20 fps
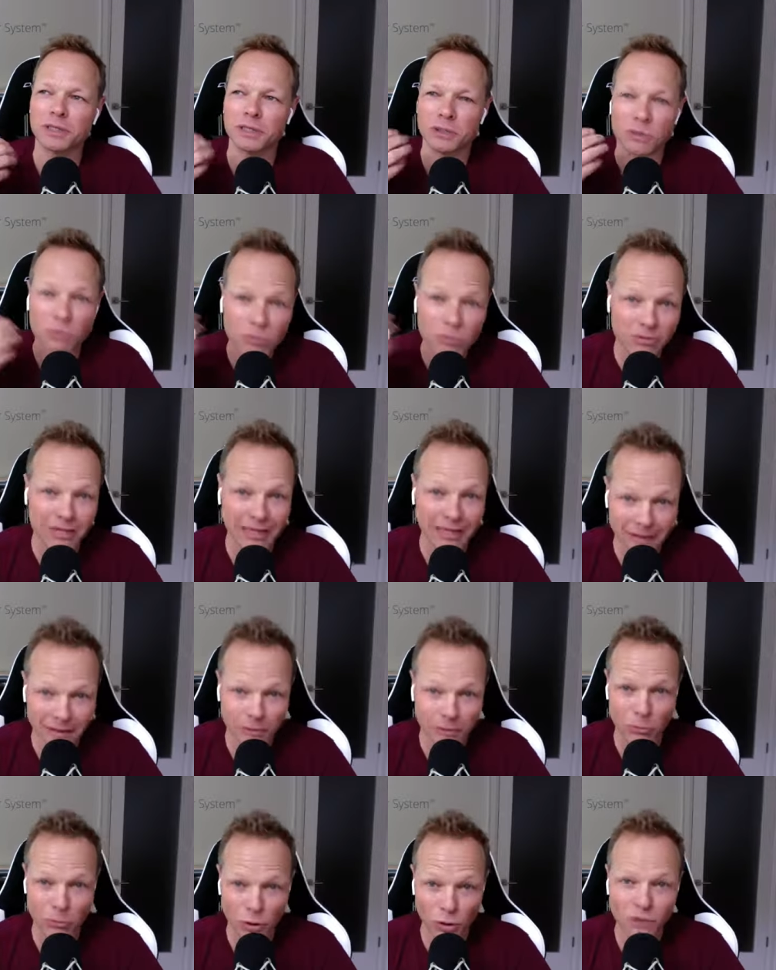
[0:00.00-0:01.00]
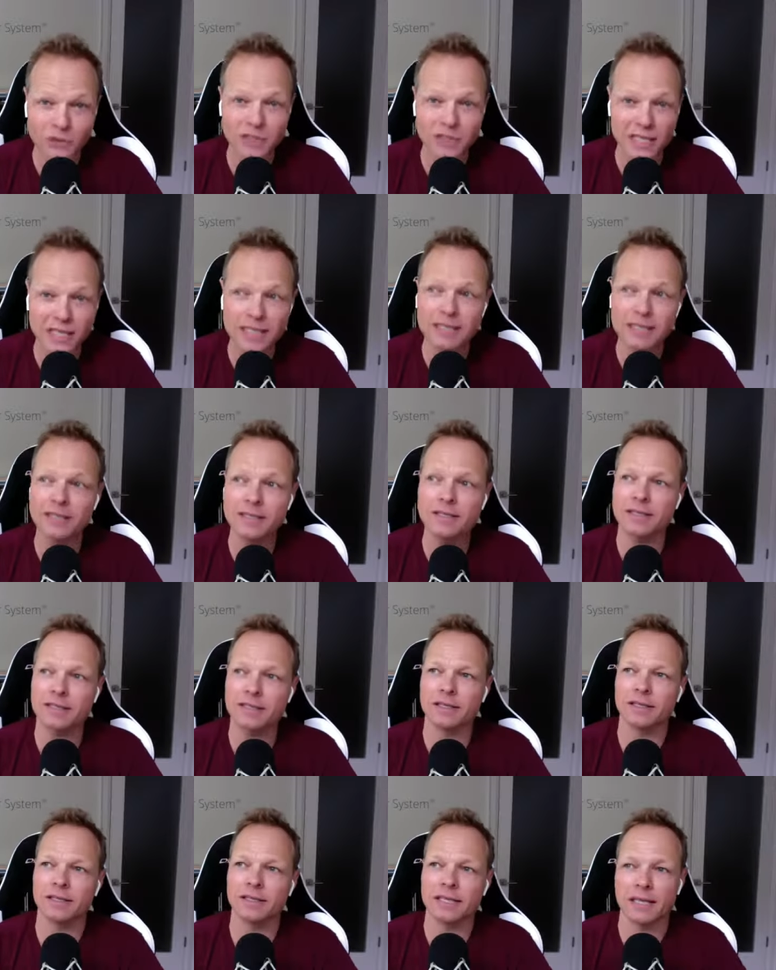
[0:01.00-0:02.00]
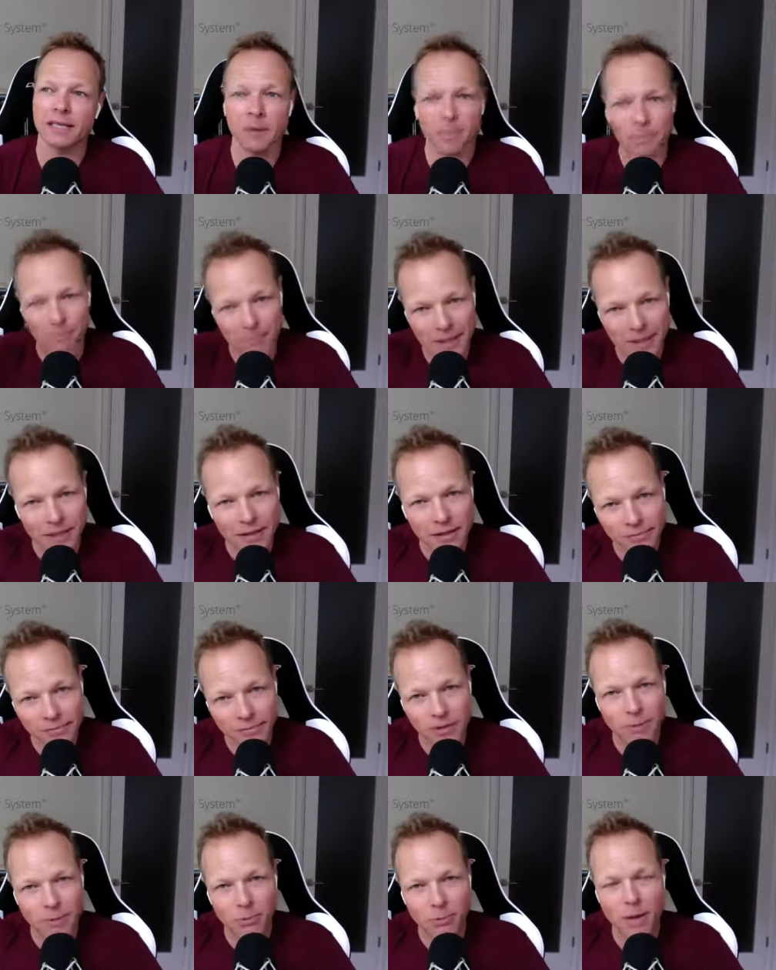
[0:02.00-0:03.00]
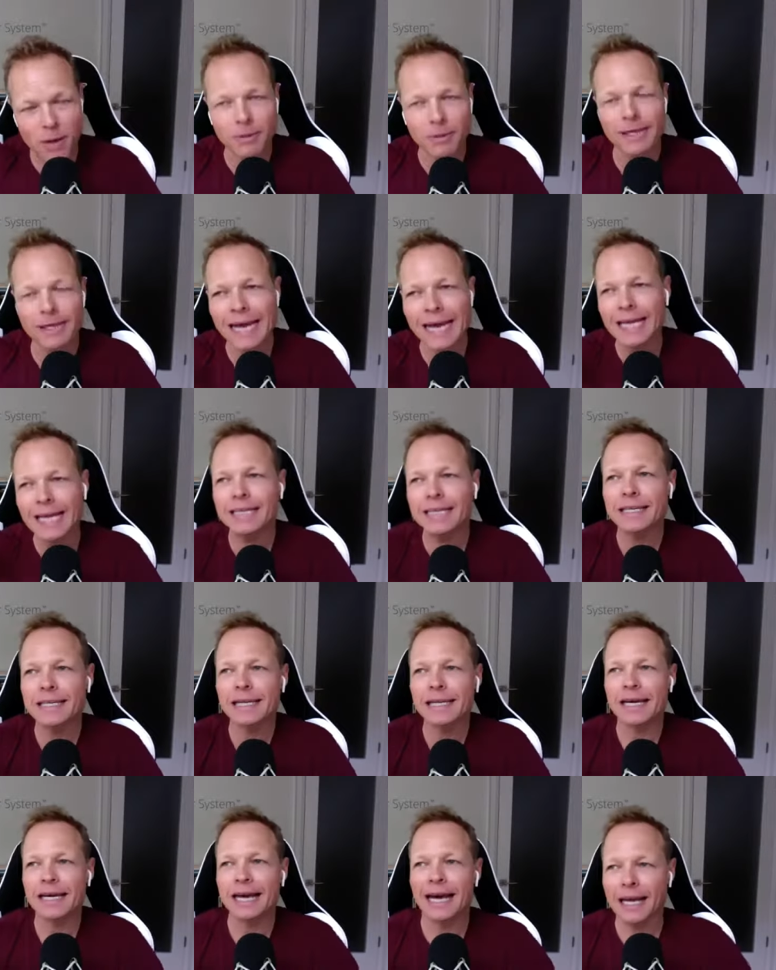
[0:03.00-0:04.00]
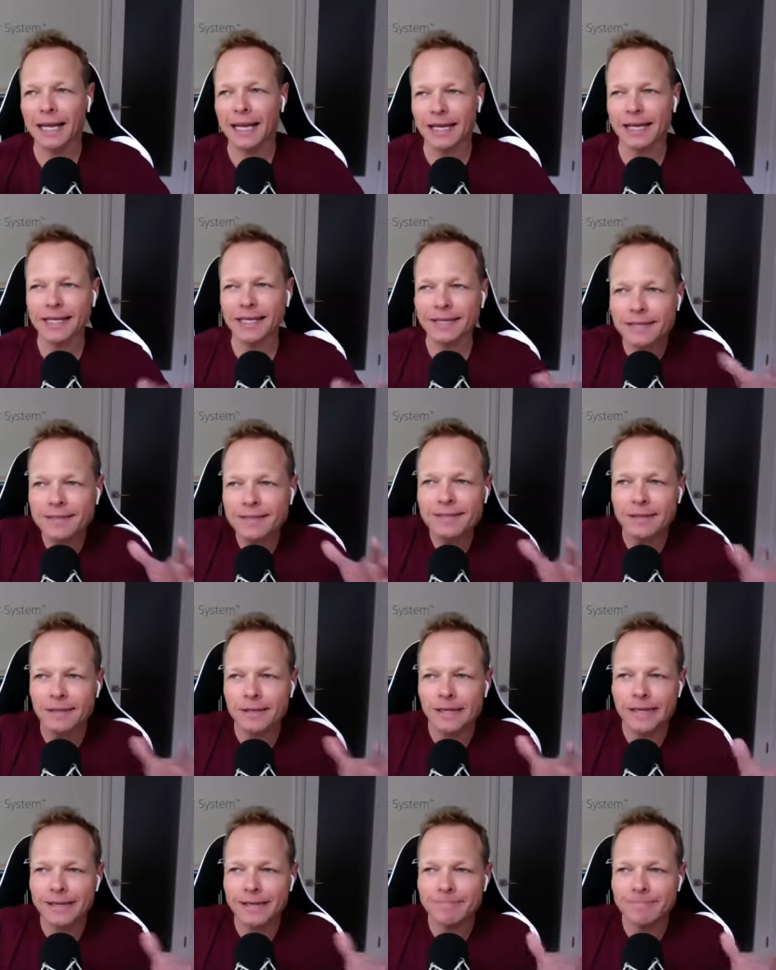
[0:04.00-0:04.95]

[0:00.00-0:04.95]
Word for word: Do you get the royalties? Is it a MediaFly property? Like, how did? I guess it's.